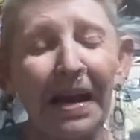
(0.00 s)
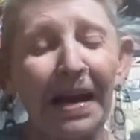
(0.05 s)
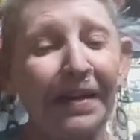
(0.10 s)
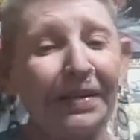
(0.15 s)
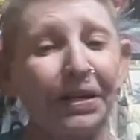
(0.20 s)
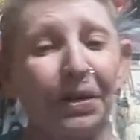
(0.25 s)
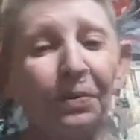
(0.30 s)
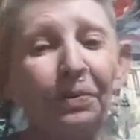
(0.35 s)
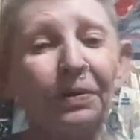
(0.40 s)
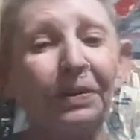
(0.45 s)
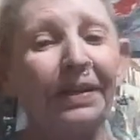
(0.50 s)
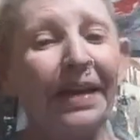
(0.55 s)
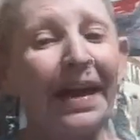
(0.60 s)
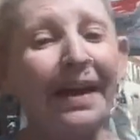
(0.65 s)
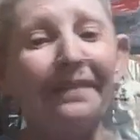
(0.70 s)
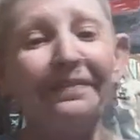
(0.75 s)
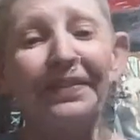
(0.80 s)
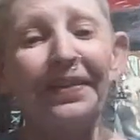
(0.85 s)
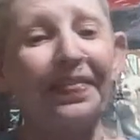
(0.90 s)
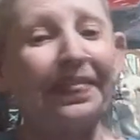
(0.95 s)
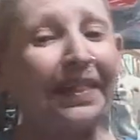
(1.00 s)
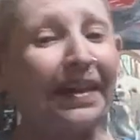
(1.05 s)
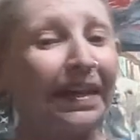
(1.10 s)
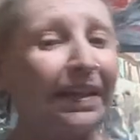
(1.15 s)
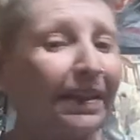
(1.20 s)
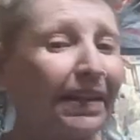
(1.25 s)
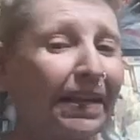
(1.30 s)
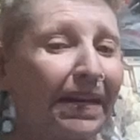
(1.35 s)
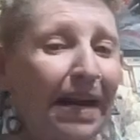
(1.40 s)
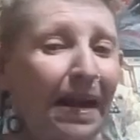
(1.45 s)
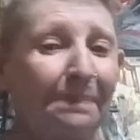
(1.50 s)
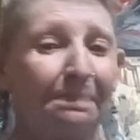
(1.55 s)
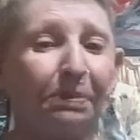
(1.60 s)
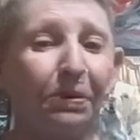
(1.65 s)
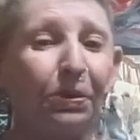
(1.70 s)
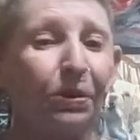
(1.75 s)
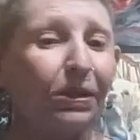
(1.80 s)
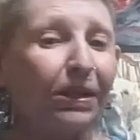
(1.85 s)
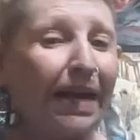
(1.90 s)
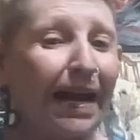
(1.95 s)
I don't have a thing that I
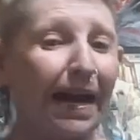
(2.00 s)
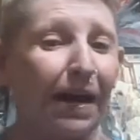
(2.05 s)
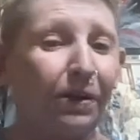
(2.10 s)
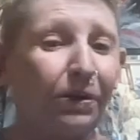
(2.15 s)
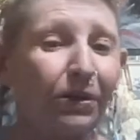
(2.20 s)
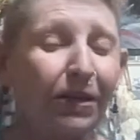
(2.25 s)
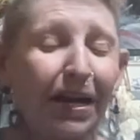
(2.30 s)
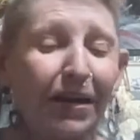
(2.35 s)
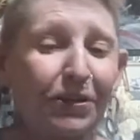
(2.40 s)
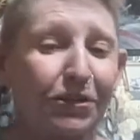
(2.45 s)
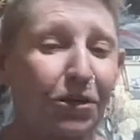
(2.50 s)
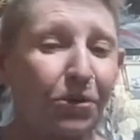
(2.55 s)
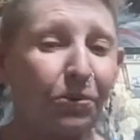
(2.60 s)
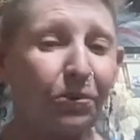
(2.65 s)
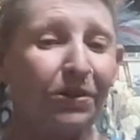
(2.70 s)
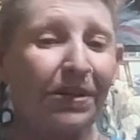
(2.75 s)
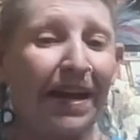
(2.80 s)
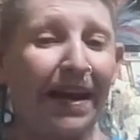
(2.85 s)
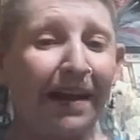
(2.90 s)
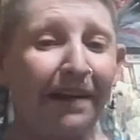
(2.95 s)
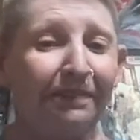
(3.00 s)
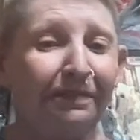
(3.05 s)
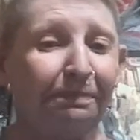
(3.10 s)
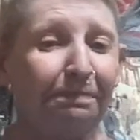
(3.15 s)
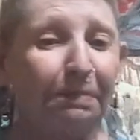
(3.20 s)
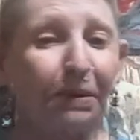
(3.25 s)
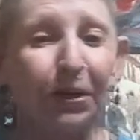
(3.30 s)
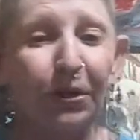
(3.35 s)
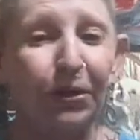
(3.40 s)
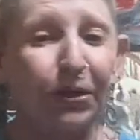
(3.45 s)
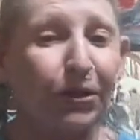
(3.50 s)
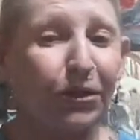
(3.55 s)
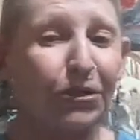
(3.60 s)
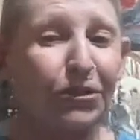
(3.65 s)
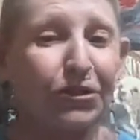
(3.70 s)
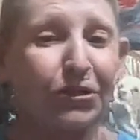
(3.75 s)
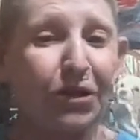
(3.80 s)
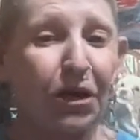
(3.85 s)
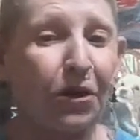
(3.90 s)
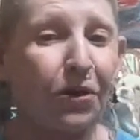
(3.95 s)
pull out. I don't have burner
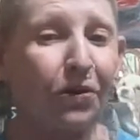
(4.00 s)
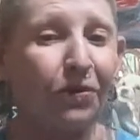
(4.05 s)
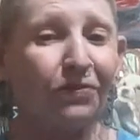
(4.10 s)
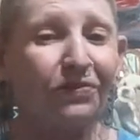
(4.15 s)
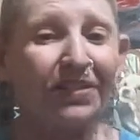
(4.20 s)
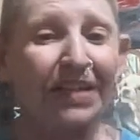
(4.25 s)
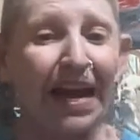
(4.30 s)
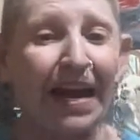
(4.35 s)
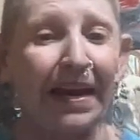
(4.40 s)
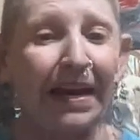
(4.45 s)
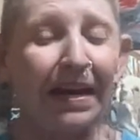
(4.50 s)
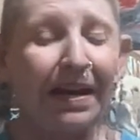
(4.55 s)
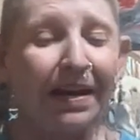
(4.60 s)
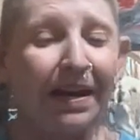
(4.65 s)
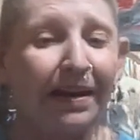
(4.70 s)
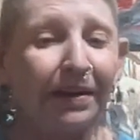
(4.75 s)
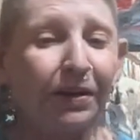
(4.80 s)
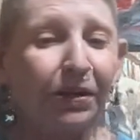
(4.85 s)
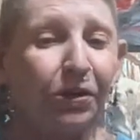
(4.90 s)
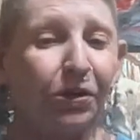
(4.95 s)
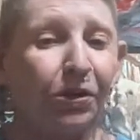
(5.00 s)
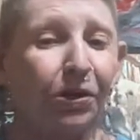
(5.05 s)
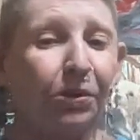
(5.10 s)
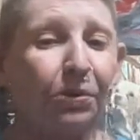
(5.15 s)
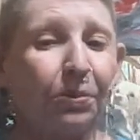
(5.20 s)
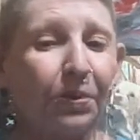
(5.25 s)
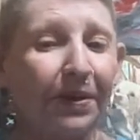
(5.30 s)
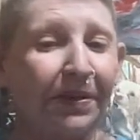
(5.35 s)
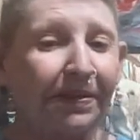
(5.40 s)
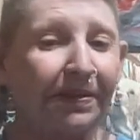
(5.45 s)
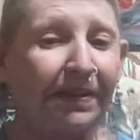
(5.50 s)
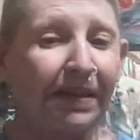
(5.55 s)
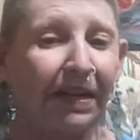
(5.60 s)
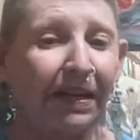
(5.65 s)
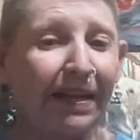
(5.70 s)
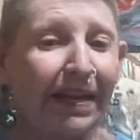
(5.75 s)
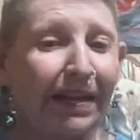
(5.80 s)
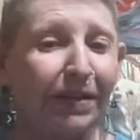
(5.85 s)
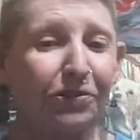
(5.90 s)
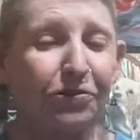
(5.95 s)
stoves. I cook with the
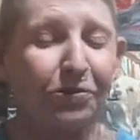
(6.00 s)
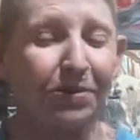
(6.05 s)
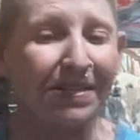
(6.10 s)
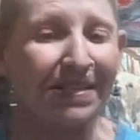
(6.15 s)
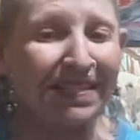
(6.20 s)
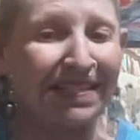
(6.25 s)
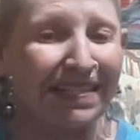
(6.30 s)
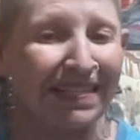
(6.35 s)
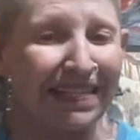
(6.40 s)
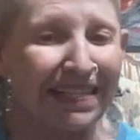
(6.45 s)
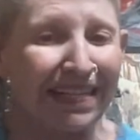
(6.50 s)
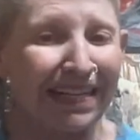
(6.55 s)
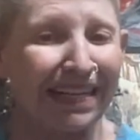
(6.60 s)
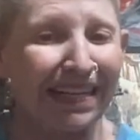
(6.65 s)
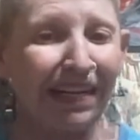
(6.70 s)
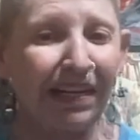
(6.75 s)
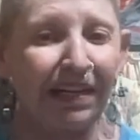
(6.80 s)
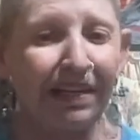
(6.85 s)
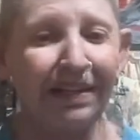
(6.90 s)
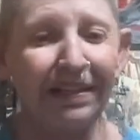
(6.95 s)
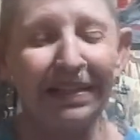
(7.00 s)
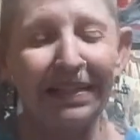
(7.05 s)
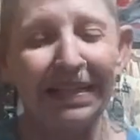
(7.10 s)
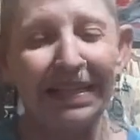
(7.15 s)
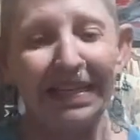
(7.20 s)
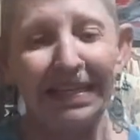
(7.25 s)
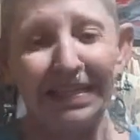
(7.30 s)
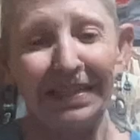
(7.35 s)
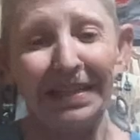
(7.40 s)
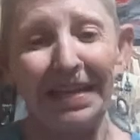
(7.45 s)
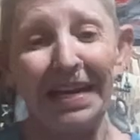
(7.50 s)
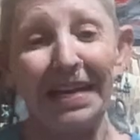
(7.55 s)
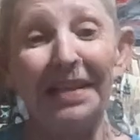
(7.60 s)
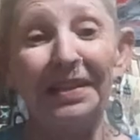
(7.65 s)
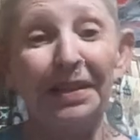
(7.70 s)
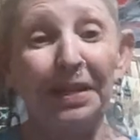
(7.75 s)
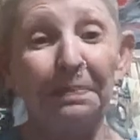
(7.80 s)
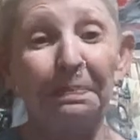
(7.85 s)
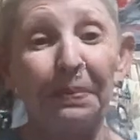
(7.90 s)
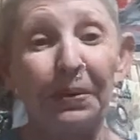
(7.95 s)
electricity
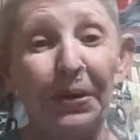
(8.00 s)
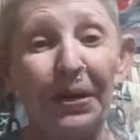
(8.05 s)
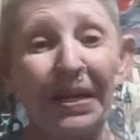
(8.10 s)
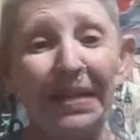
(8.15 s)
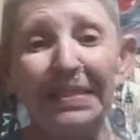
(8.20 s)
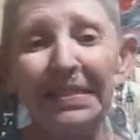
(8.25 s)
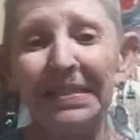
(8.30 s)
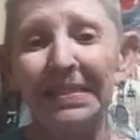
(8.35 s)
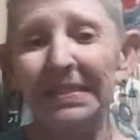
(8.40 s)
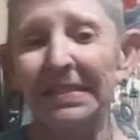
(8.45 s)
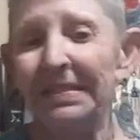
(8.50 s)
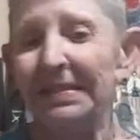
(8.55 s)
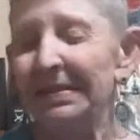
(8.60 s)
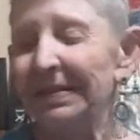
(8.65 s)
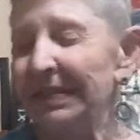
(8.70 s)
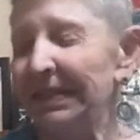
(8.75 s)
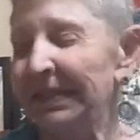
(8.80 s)
in the Prius.